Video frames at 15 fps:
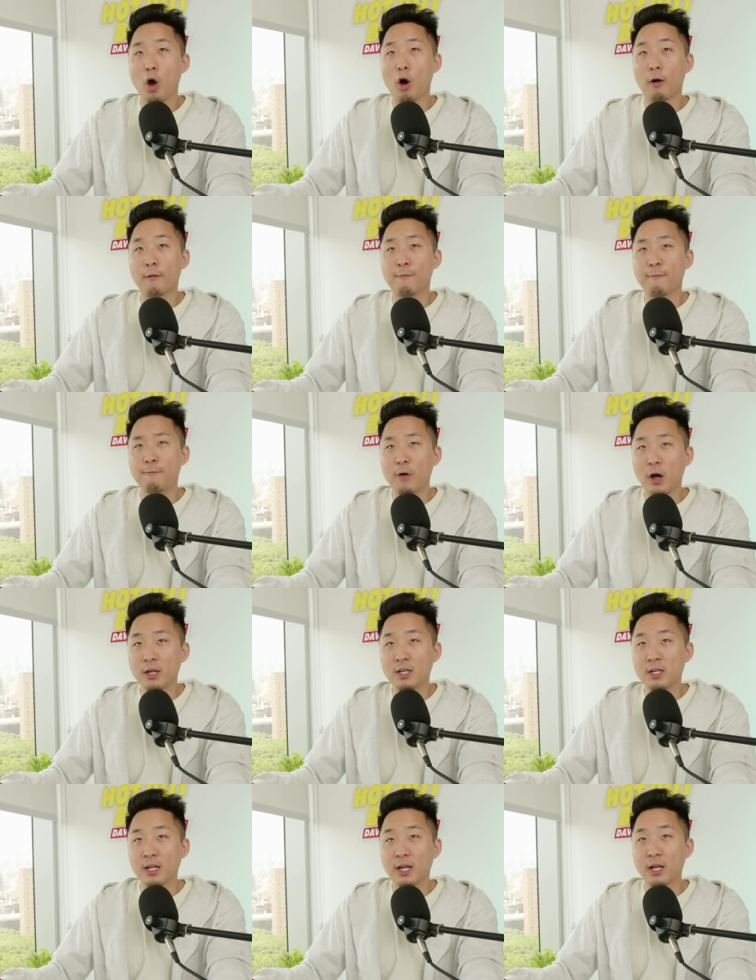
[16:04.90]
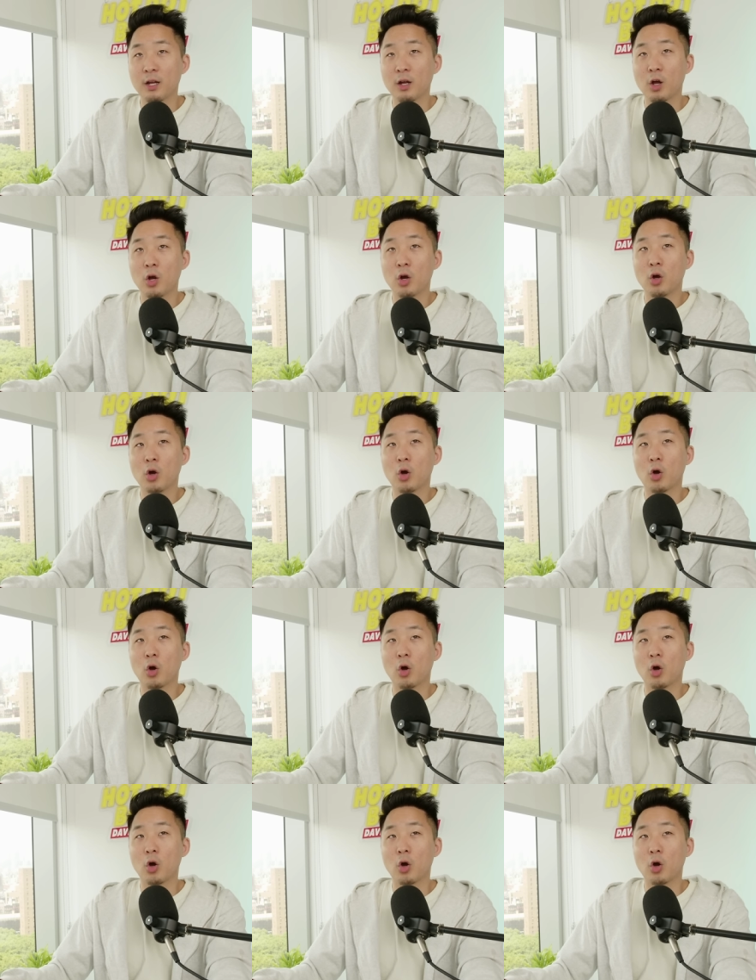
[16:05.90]
are funding
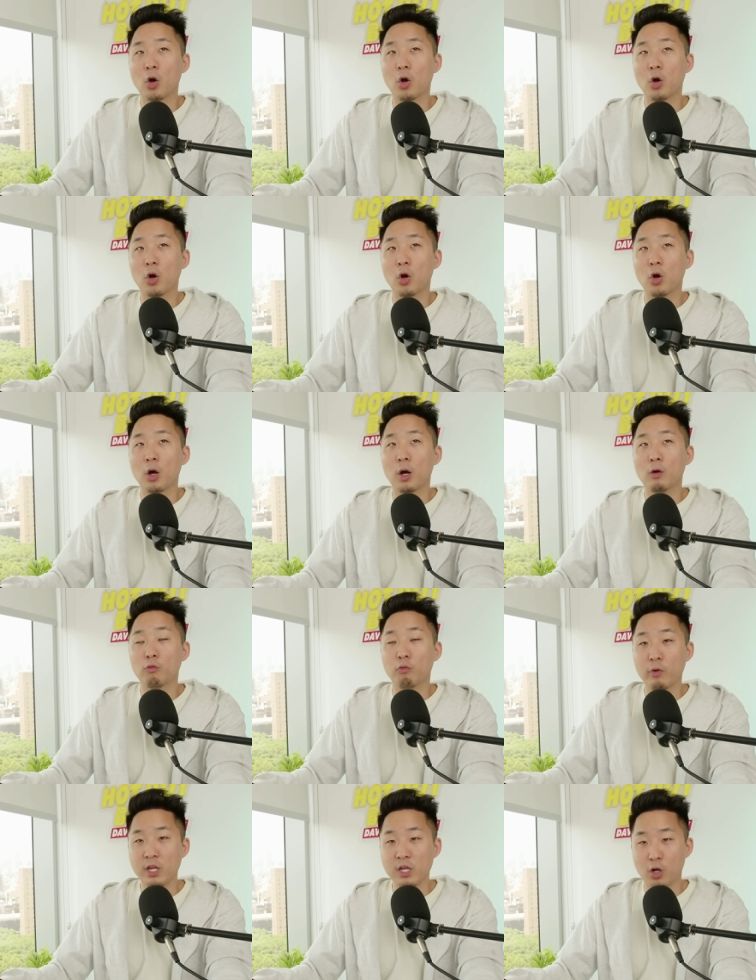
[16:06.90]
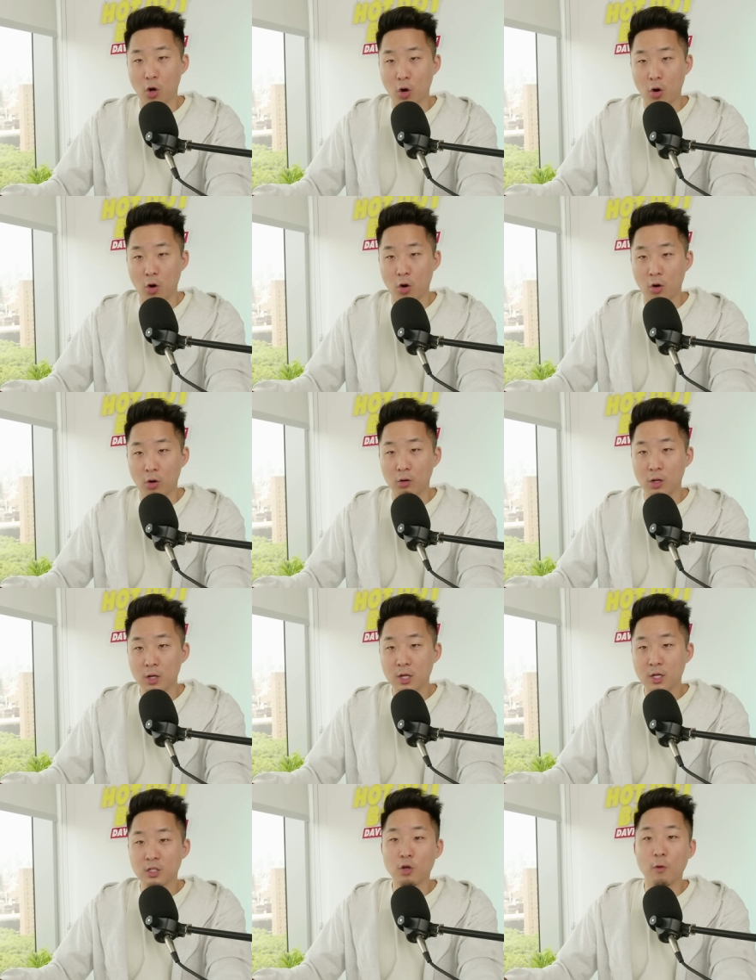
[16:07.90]
her recall.
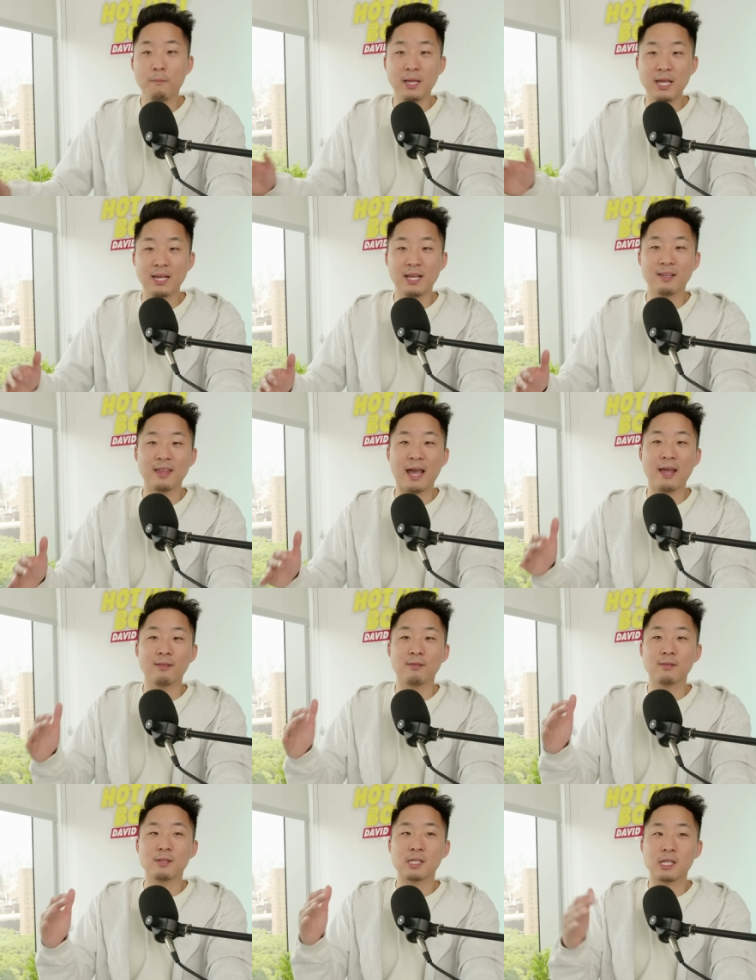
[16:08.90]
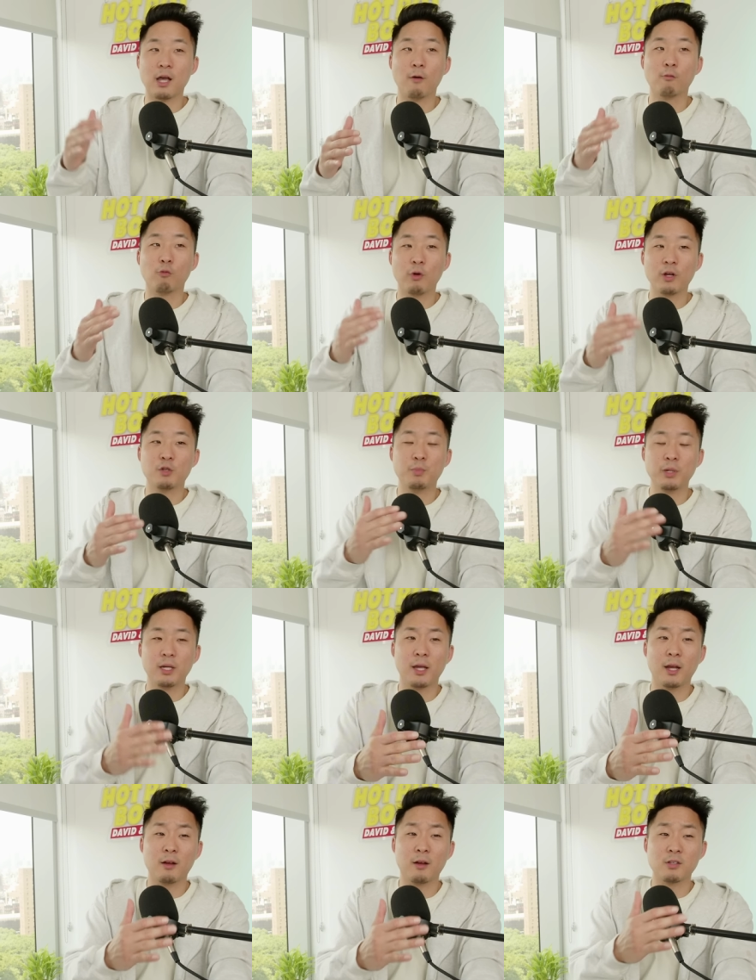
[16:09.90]
So meaning yeah. that some rich
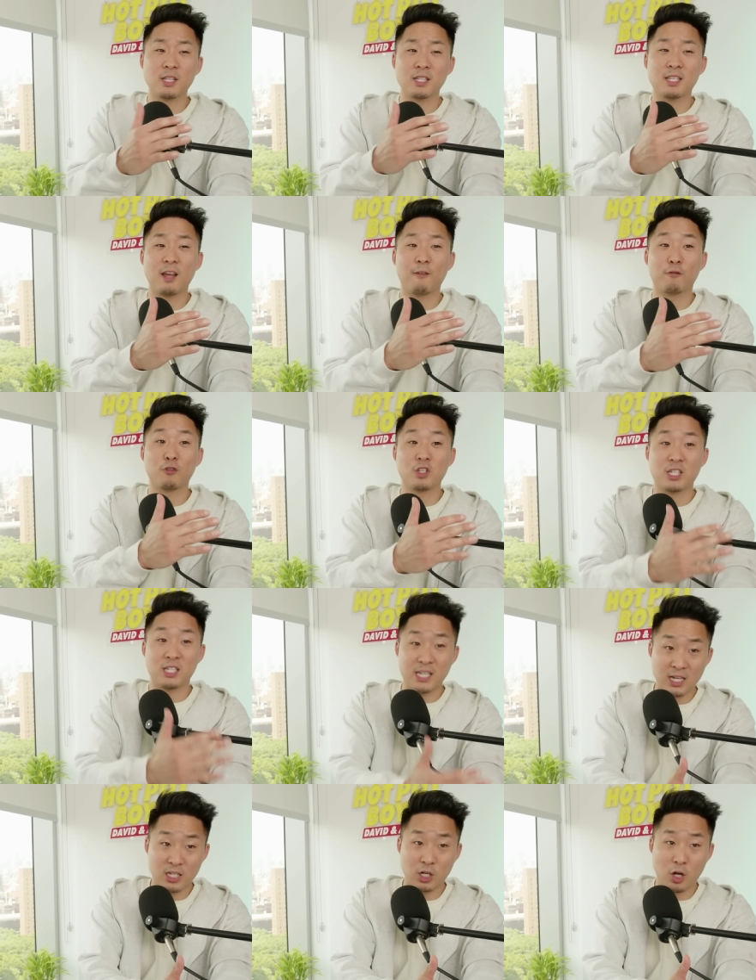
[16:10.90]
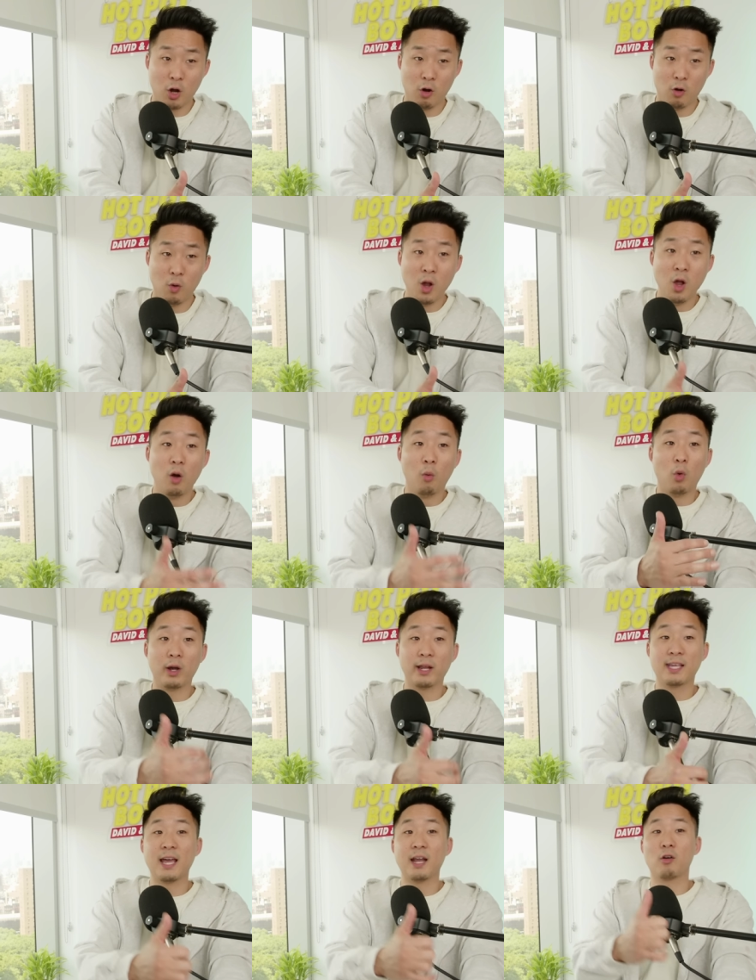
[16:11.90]
billionaires in San Francisco
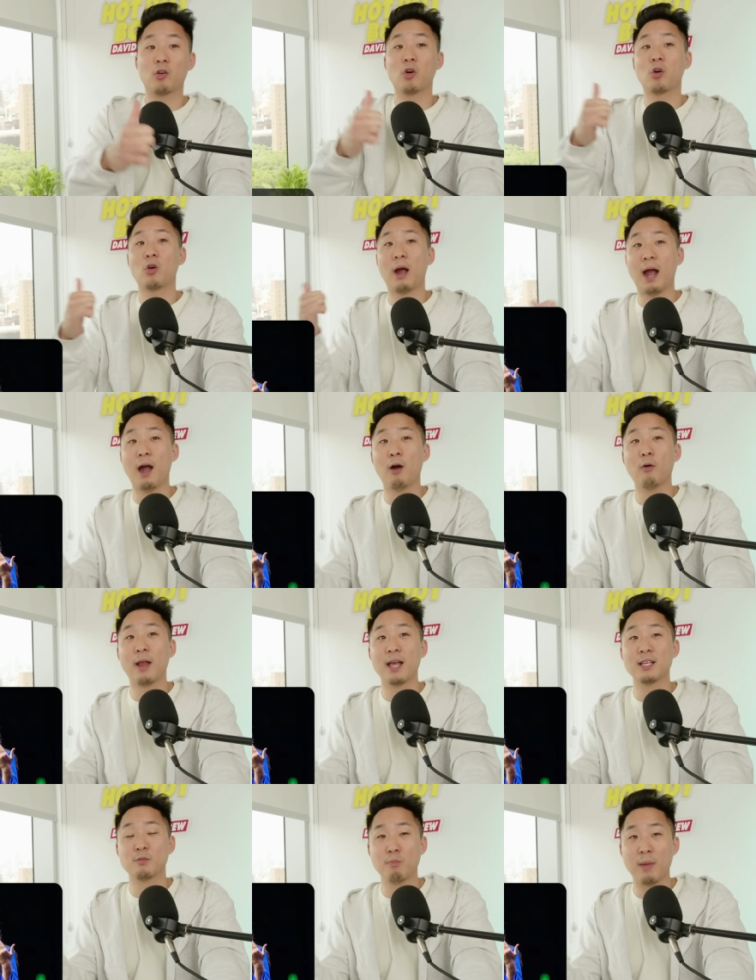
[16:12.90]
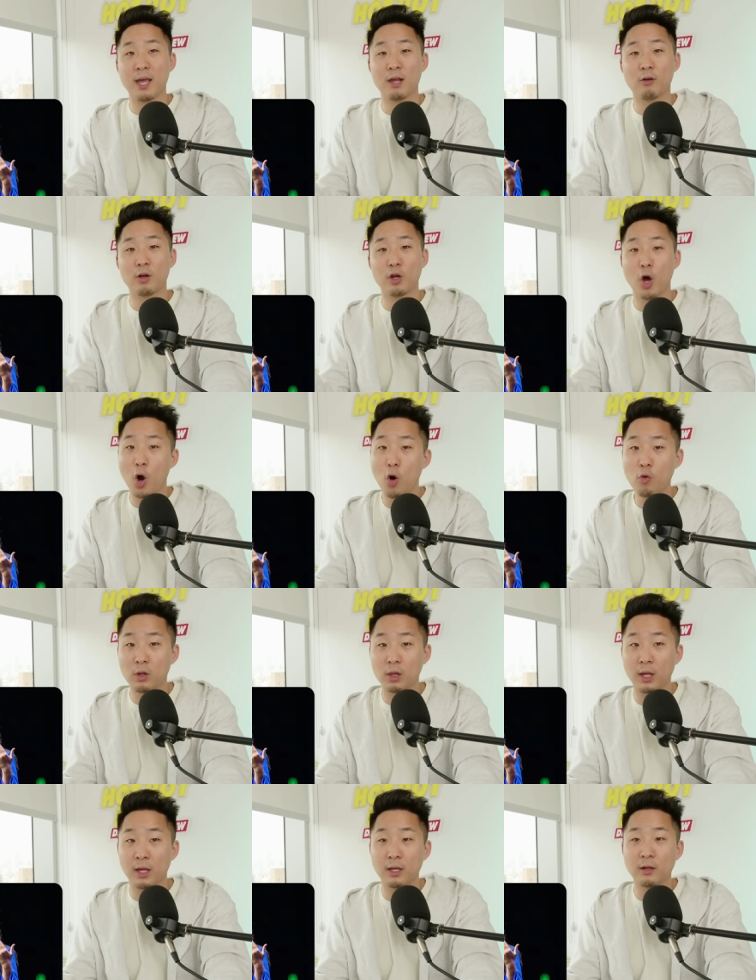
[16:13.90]
want to get her out as mayor in
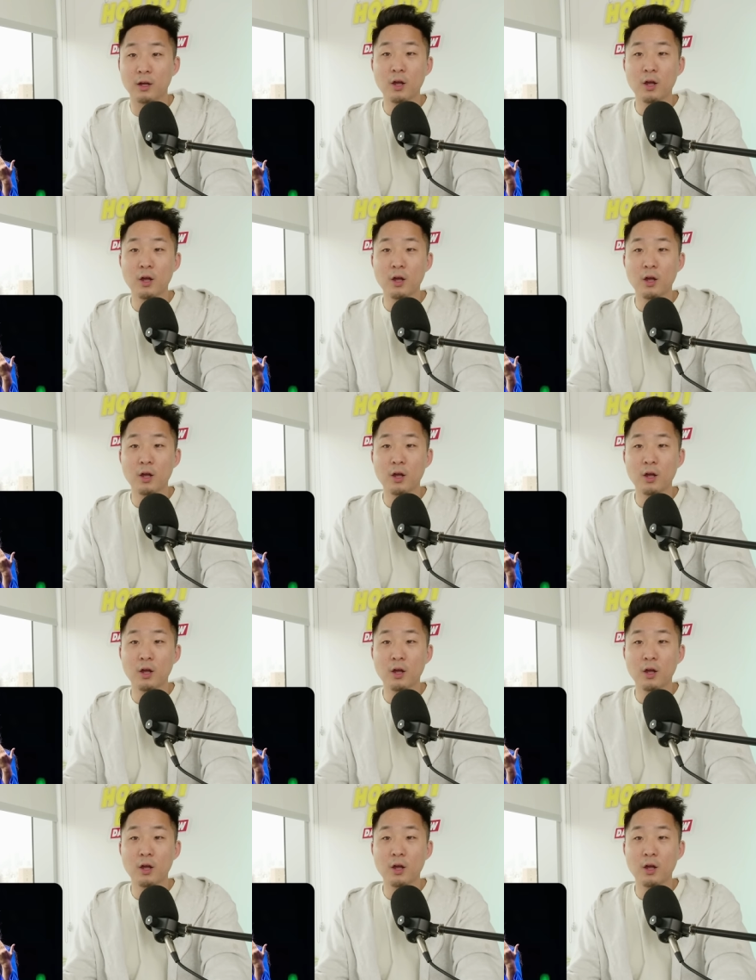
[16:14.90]
Oakland. Yeah, yeah, yeah.